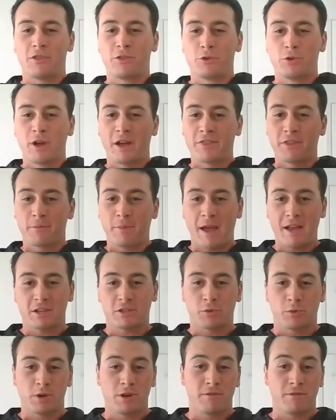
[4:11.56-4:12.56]
Throughout the past
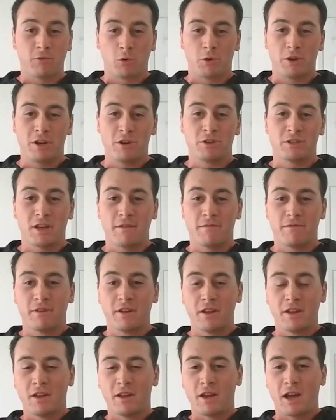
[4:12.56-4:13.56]
3 and 4 years, I've
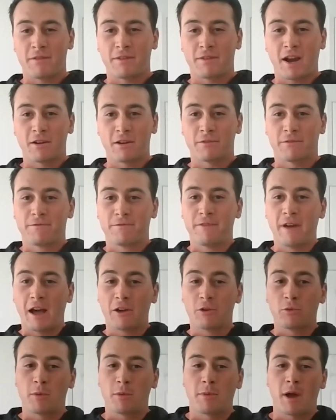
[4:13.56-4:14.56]
kind of
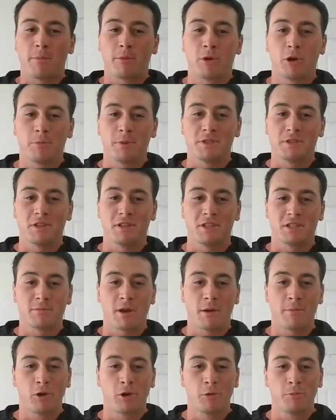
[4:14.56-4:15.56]
found what my purpose is, and my
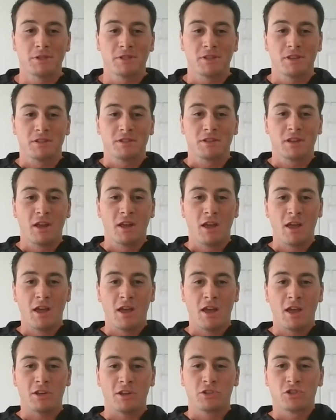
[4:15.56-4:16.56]
purpose is
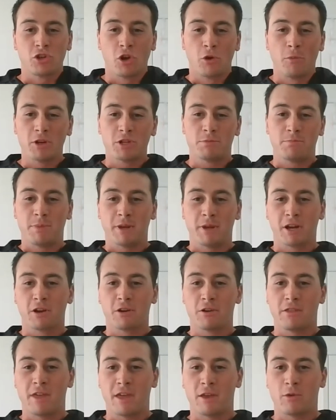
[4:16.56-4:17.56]
so much
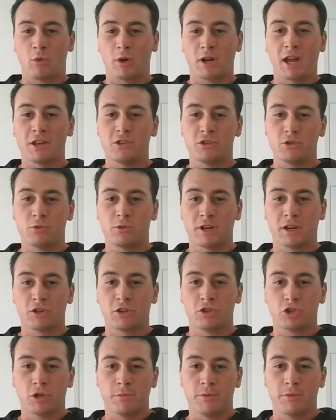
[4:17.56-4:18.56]
bigger than what I do and
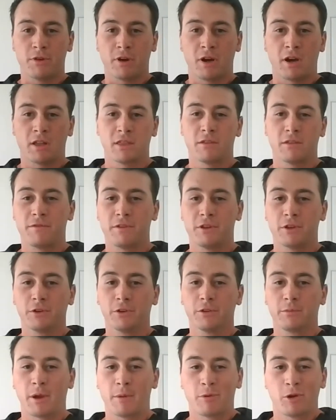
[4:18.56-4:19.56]
contribute on the field.
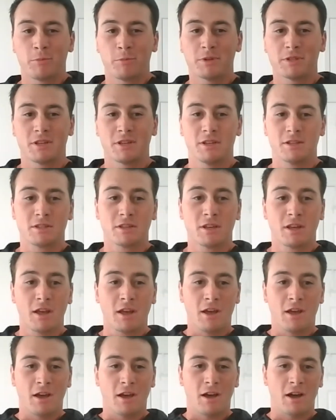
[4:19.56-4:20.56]
My purpose is,
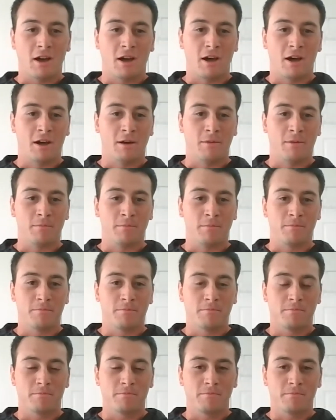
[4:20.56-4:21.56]

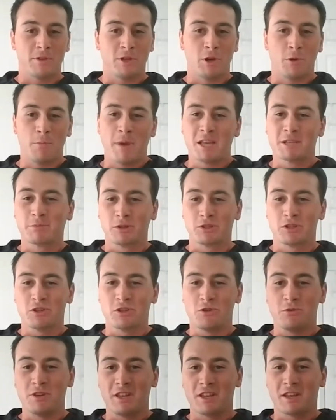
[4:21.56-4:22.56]
baseball is a
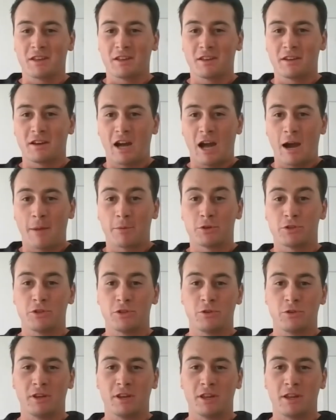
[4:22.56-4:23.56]
unique
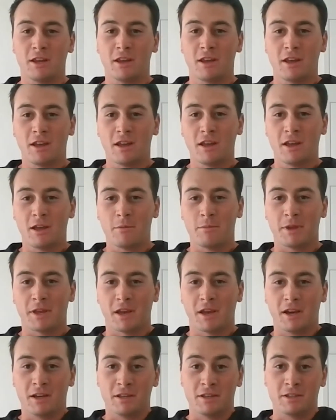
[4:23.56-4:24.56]
opportunity
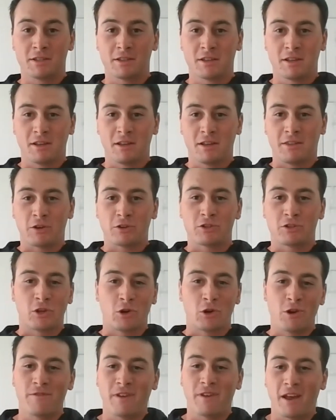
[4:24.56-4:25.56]
because there's
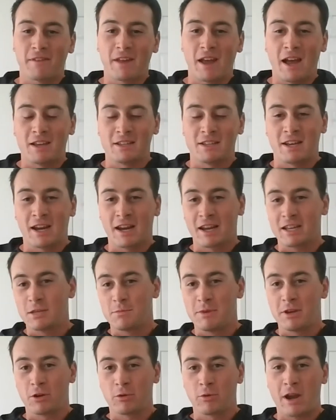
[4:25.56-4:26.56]
35 guys that I get to
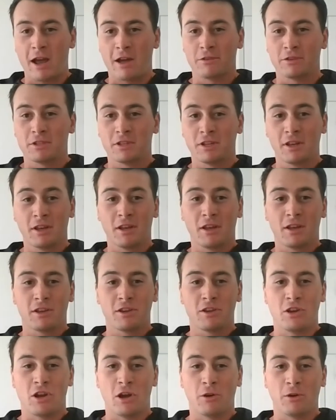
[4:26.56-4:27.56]
be around,
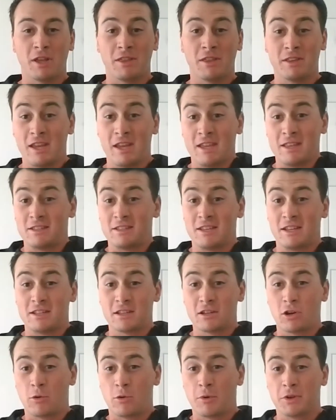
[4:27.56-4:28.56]
in
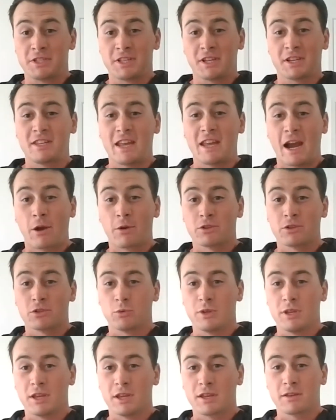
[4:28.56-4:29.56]
season, almost 60 hours a
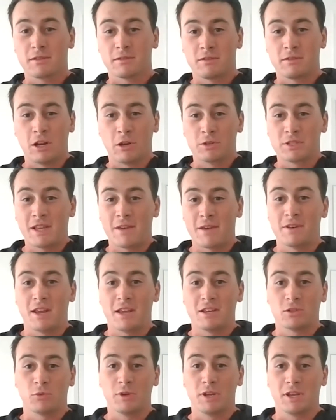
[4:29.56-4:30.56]
week, 7
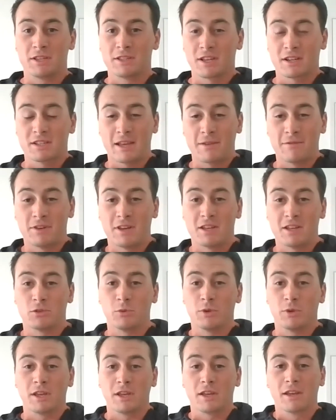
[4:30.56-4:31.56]
days a week, 6-7 days a
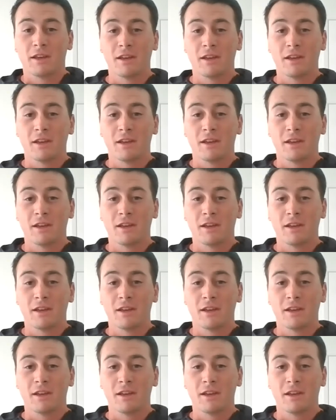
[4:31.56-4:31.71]
week.